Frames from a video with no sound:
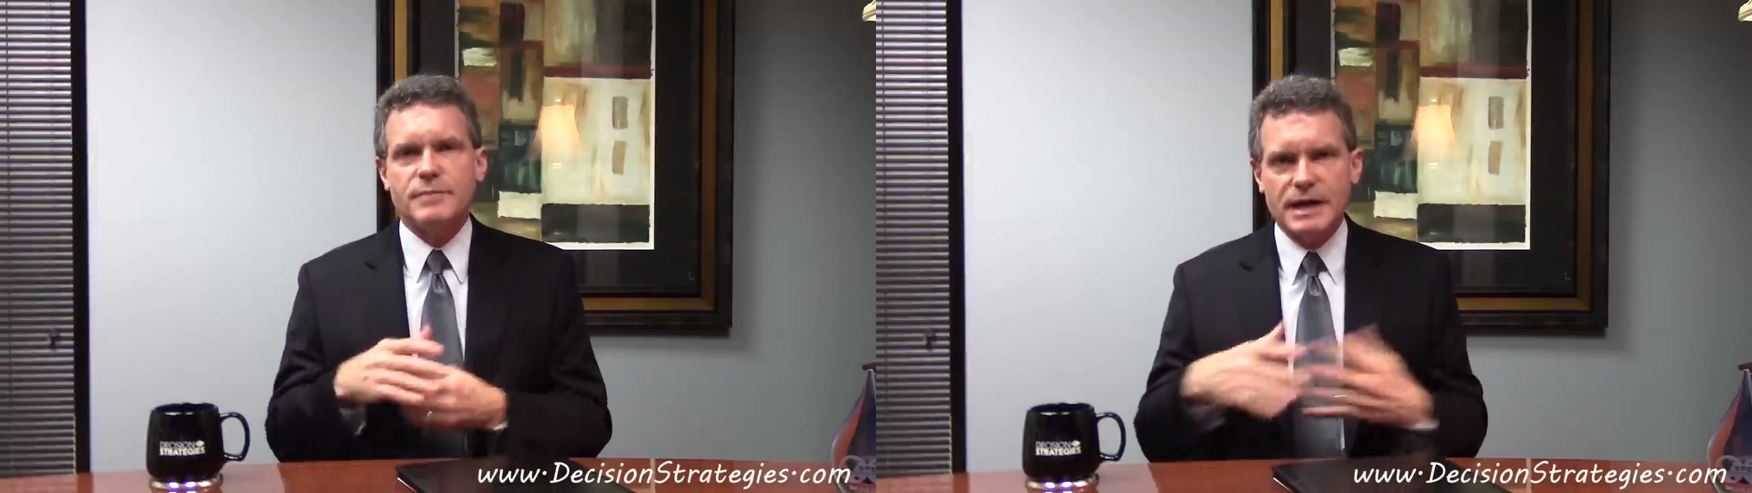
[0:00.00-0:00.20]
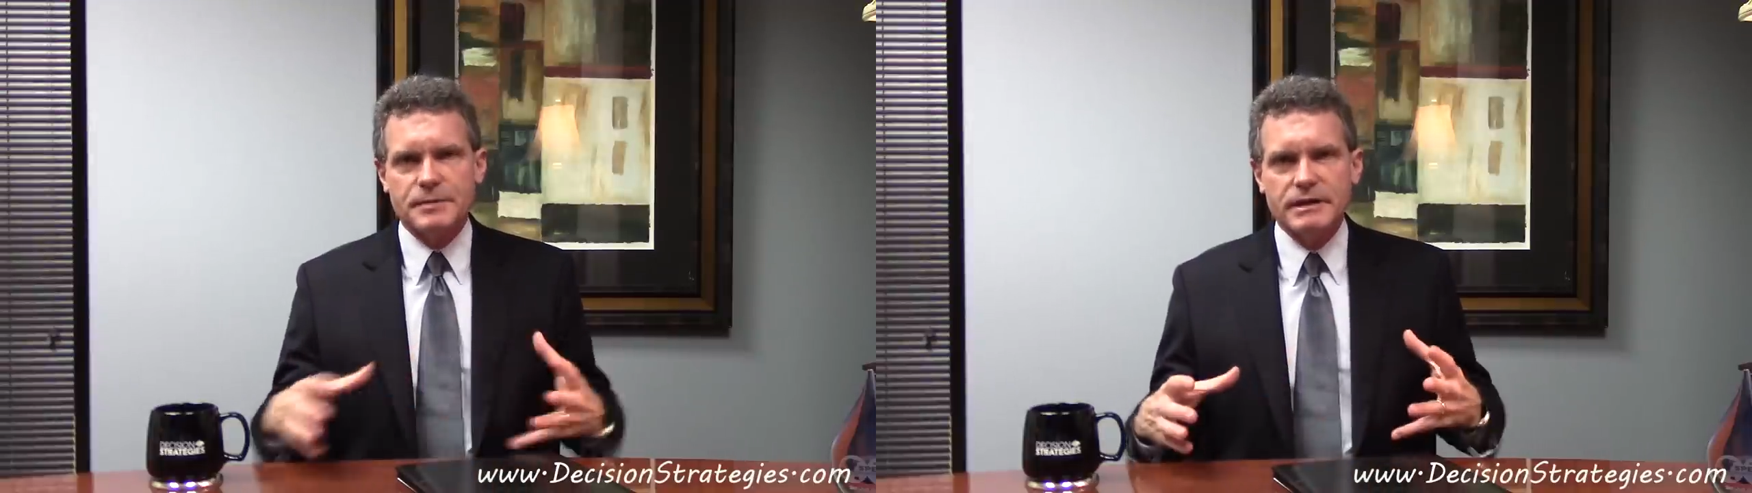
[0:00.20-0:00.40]

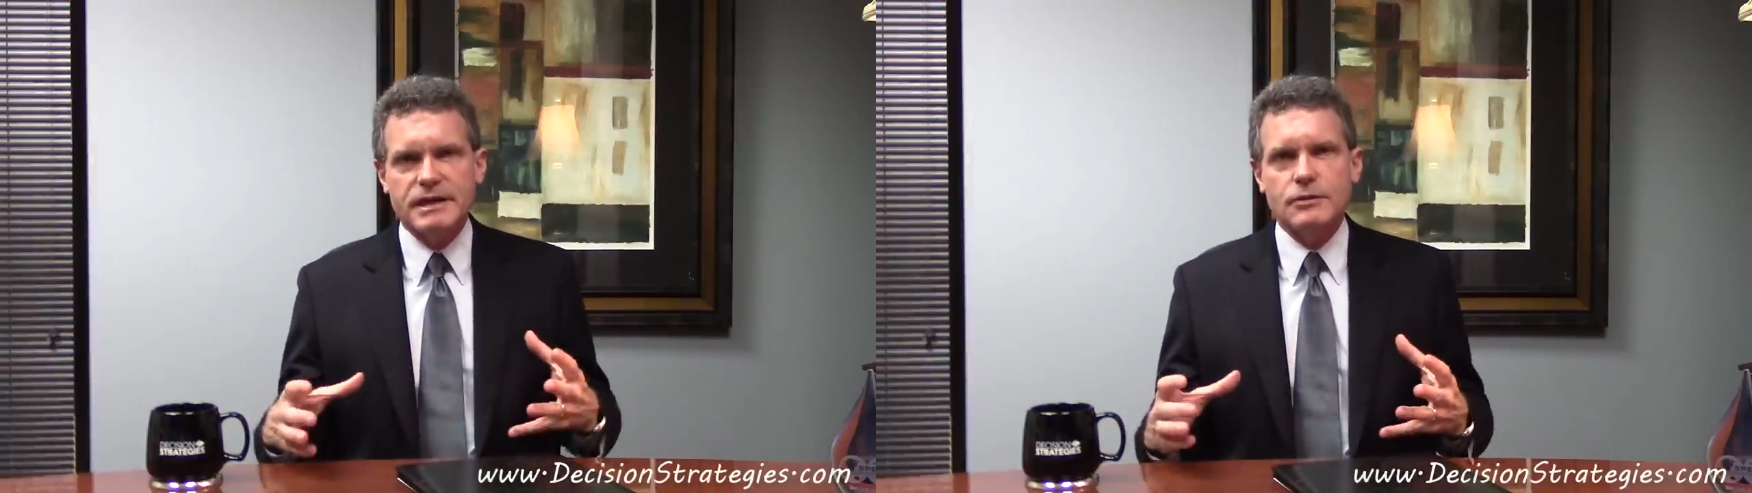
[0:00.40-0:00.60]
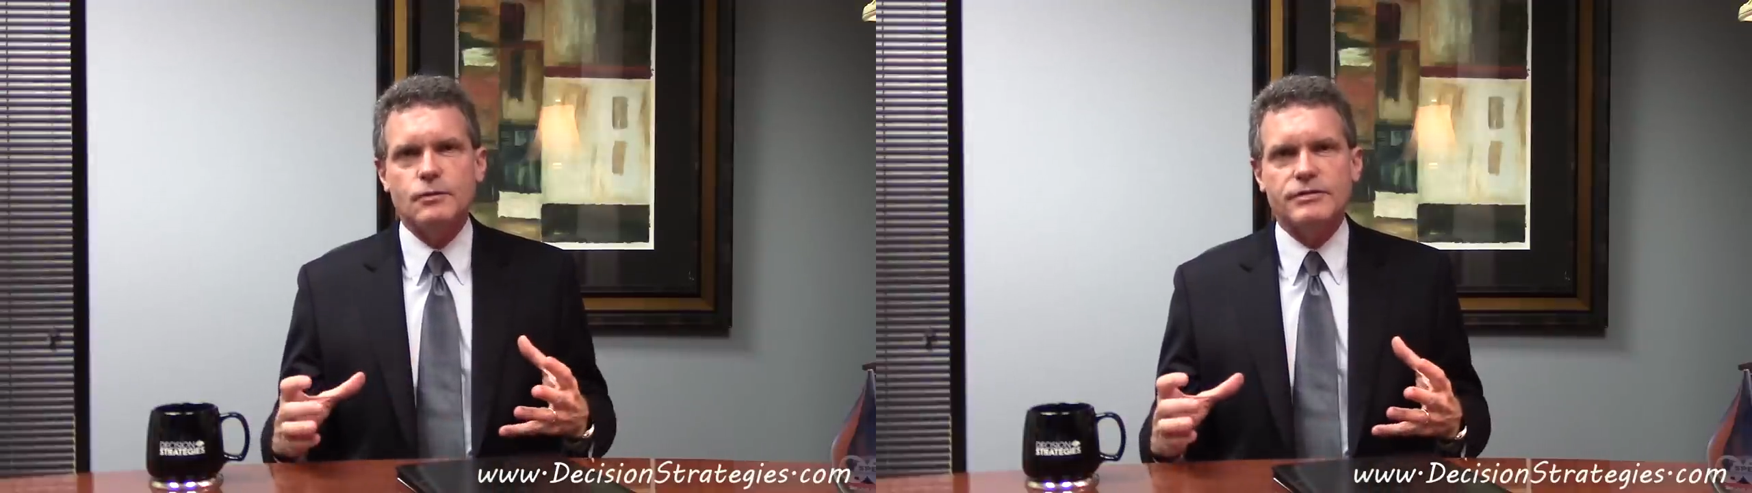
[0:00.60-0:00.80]

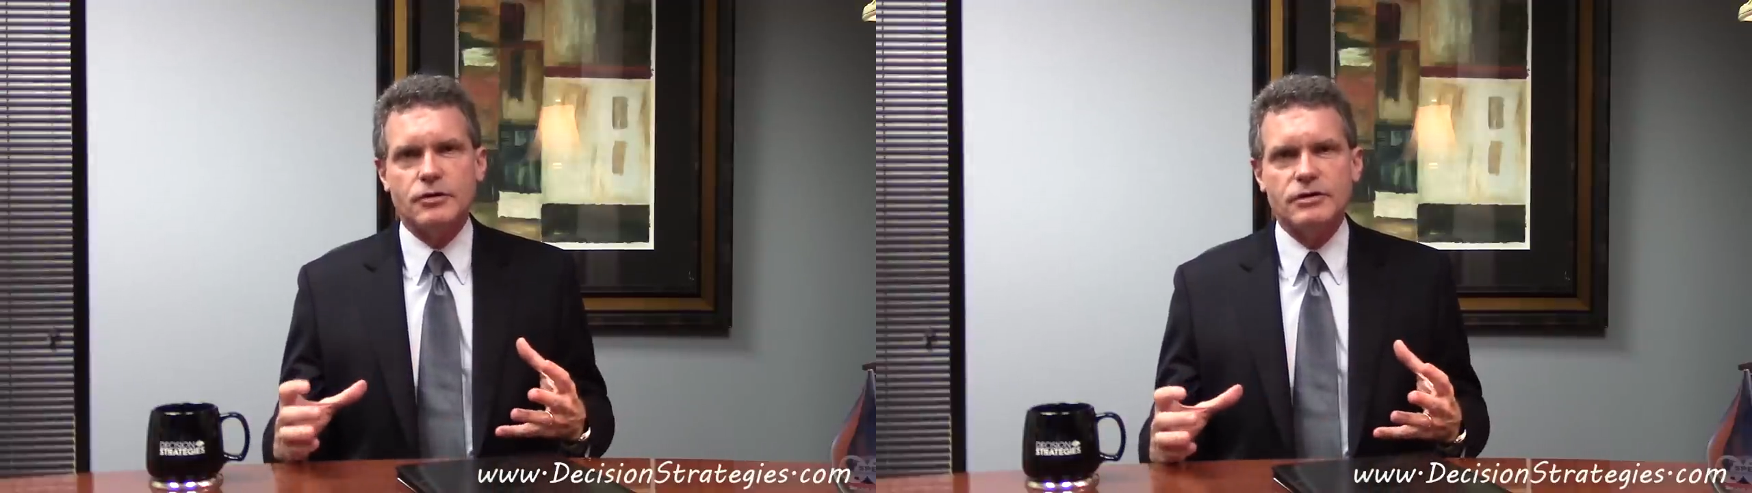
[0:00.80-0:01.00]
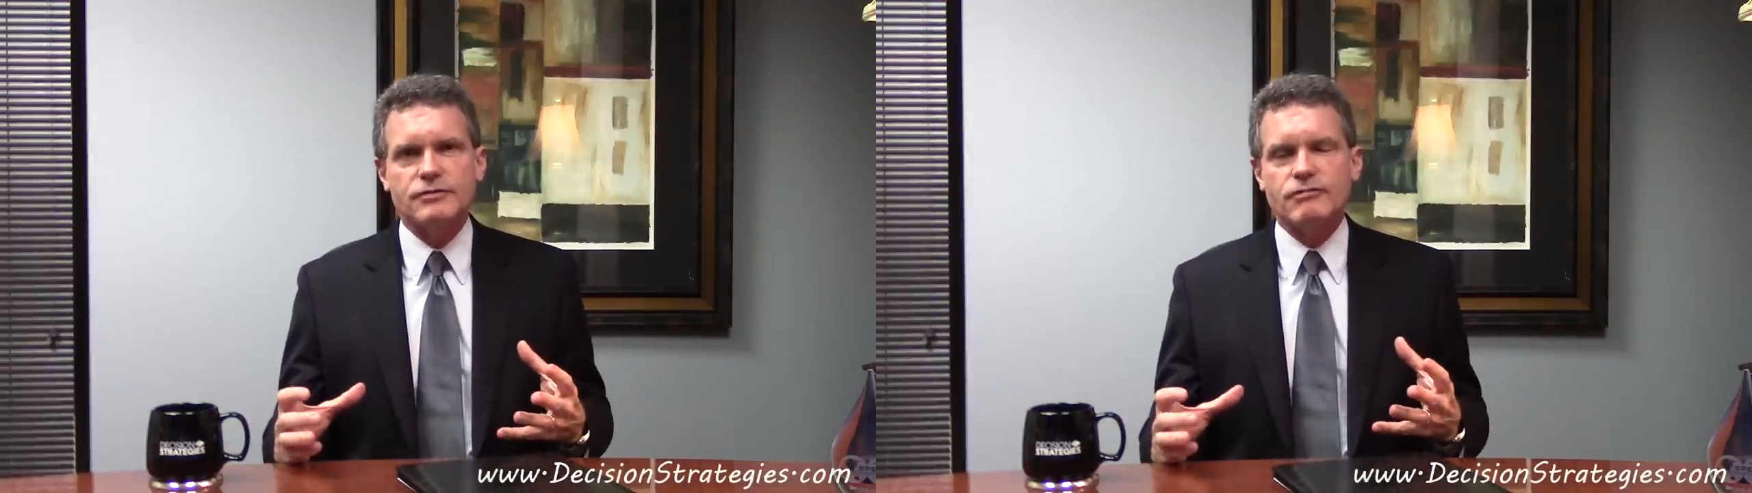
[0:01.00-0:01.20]
populate it with
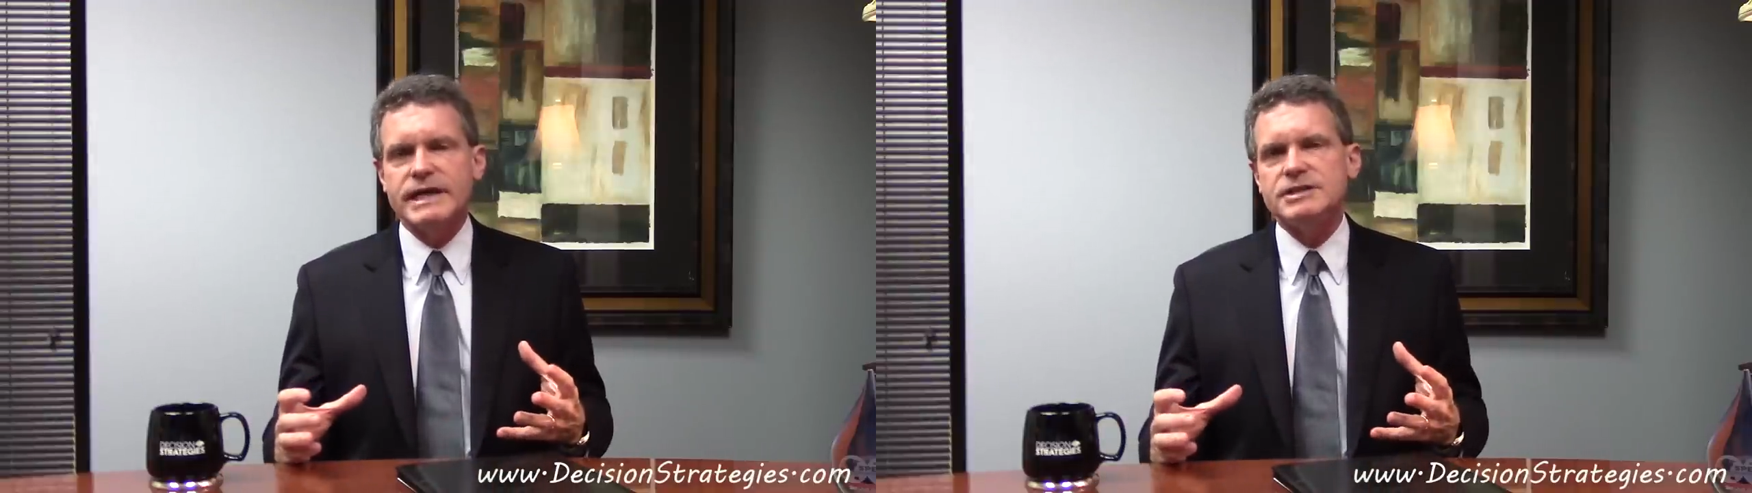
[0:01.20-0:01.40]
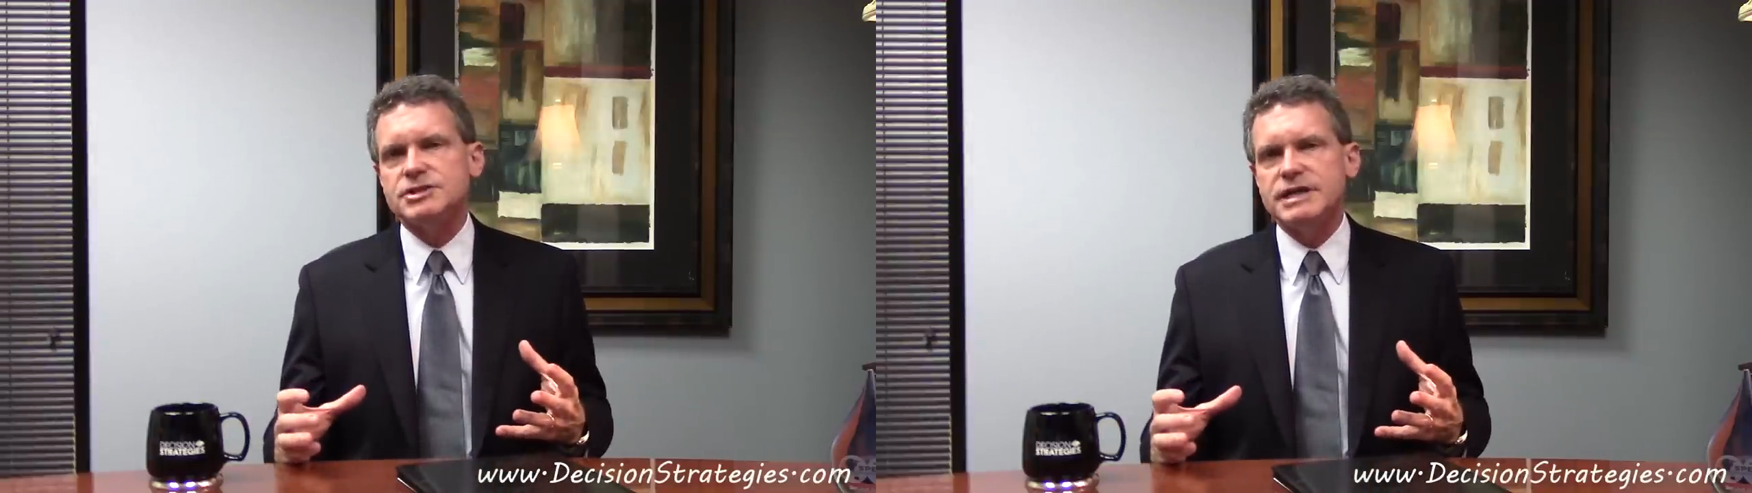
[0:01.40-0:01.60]
good
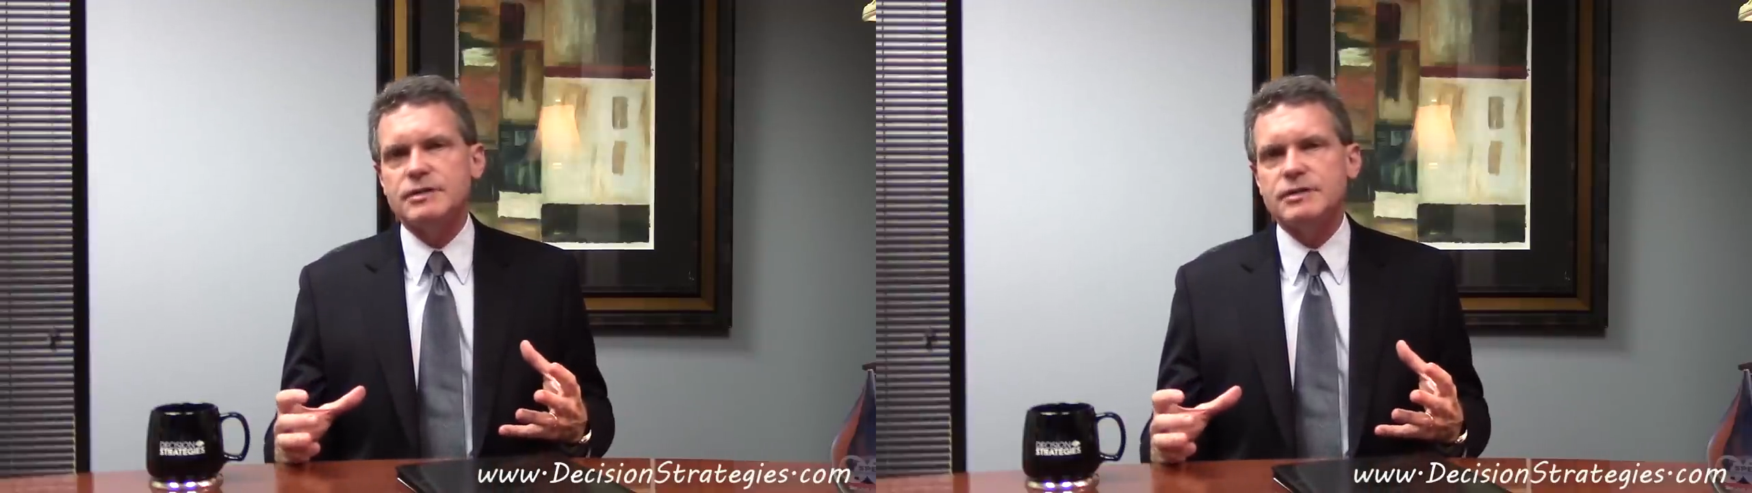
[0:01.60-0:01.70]
ranged